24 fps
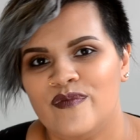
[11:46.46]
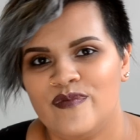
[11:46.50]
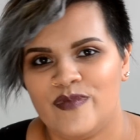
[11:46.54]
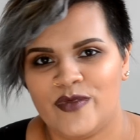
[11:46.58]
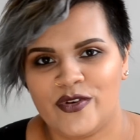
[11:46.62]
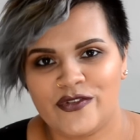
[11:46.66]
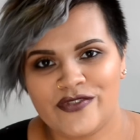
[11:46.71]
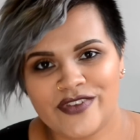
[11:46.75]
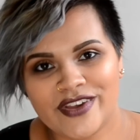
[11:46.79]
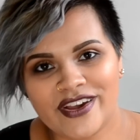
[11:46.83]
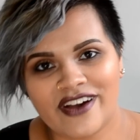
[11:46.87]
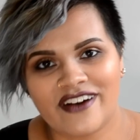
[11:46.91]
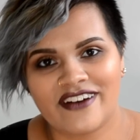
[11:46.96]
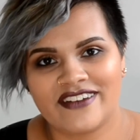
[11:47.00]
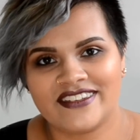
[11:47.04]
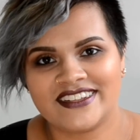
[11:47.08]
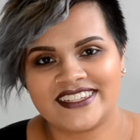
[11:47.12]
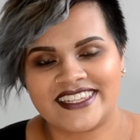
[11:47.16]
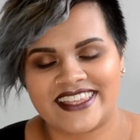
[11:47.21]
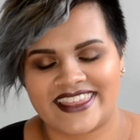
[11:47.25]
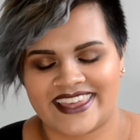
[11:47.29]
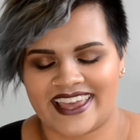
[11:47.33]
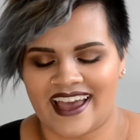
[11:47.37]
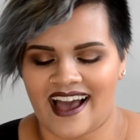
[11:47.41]
Moving on
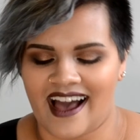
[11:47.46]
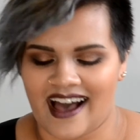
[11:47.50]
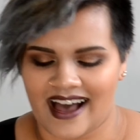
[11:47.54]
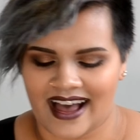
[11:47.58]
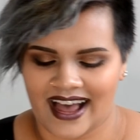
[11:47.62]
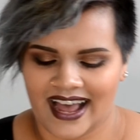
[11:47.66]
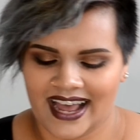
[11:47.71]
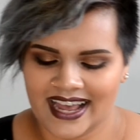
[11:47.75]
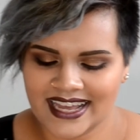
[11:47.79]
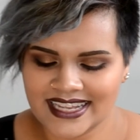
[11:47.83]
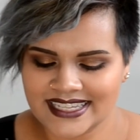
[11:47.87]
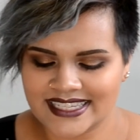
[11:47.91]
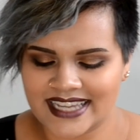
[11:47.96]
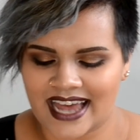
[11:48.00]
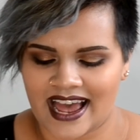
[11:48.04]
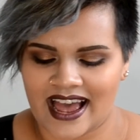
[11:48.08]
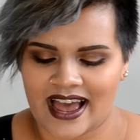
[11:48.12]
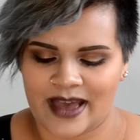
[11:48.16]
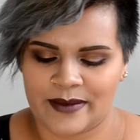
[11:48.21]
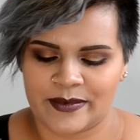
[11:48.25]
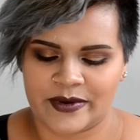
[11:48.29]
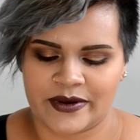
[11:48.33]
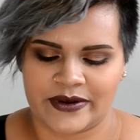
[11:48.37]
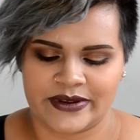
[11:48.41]
to the eyes,
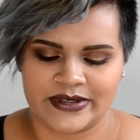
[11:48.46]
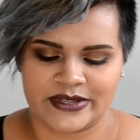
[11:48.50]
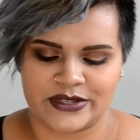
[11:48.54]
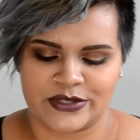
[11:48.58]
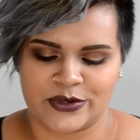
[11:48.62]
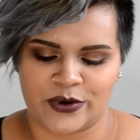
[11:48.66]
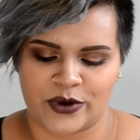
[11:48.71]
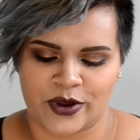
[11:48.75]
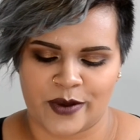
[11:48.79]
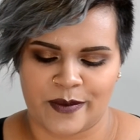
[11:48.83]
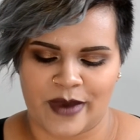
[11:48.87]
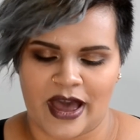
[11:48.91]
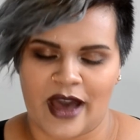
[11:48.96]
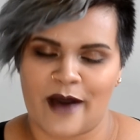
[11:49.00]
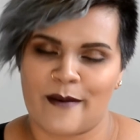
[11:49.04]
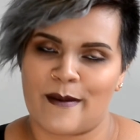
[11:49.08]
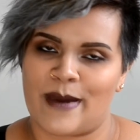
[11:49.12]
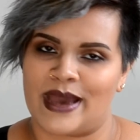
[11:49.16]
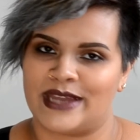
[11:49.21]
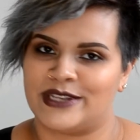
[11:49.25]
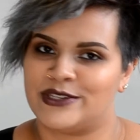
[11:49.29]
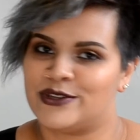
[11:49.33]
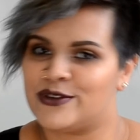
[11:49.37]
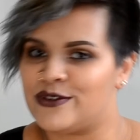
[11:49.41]
I'm going to talk about
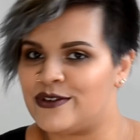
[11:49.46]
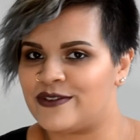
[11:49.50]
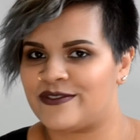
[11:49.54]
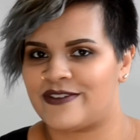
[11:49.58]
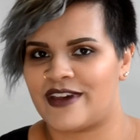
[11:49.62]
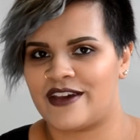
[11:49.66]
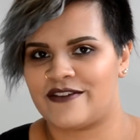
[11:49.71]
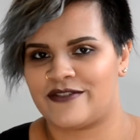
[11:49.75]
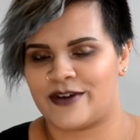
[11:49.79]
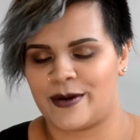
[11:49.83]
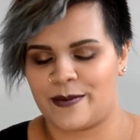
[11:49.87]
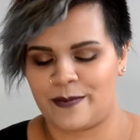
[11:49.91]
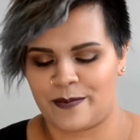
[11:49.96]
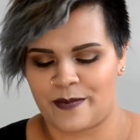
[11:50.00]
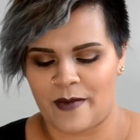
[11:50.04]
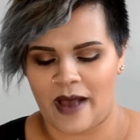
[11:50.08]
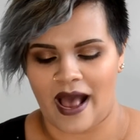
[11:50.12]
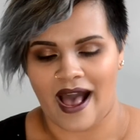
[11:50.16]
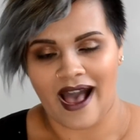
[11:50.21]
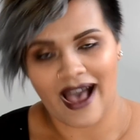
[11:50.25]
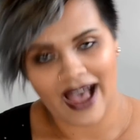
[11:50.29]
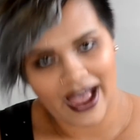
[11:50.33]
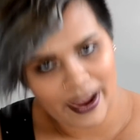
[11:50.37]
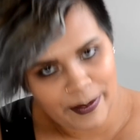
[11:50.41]
my 2 favorite
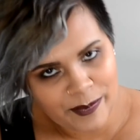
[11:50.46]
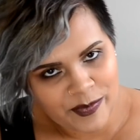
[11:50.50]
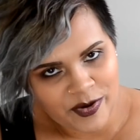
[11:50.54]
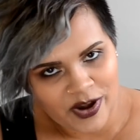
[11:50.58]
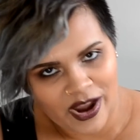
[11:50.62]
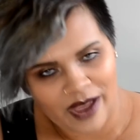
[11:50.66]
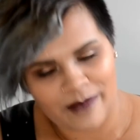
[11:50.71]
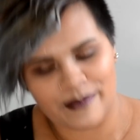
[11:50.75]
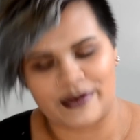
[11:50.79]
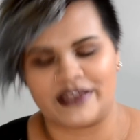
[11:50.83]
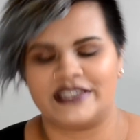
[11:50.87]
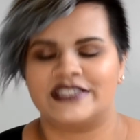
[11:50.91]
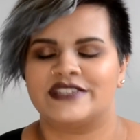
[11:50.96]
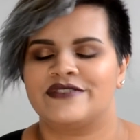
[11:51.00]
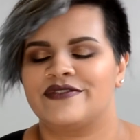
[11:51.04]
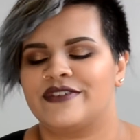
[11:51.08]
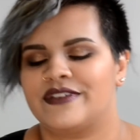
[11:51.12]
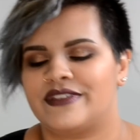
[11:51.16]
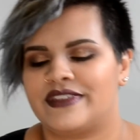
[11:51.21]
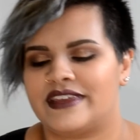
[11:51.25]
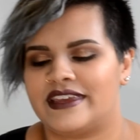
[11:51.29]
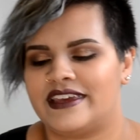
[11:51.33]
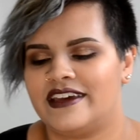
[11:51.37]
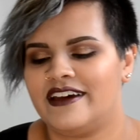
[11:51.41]
eye primers for
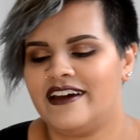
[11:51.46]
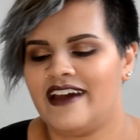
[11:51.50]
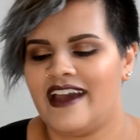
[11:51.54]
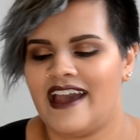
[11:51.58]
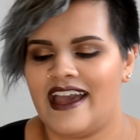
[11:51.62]
the year,